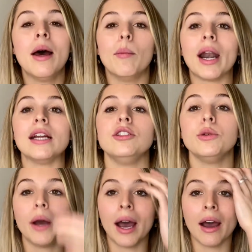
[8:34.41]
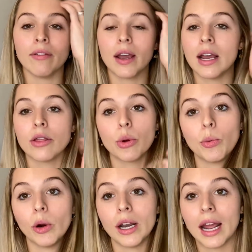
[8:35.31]
but I do have a
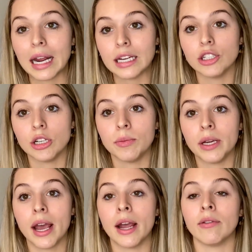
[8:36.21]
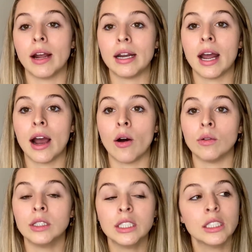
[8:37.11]
3.8 GPA right
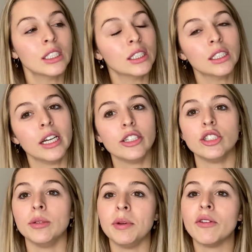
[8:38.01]
now. It should be a